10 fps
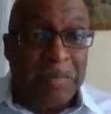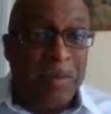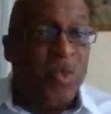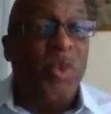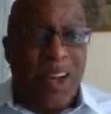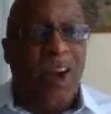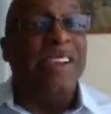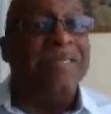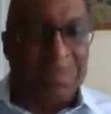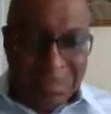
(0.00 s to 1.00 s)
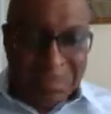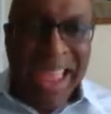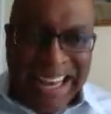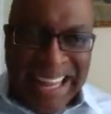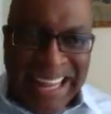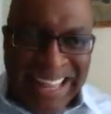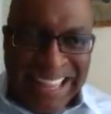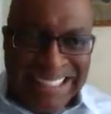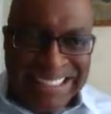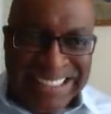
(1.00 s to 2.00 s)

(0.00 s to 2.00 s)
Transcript: and we call it mayonnaise.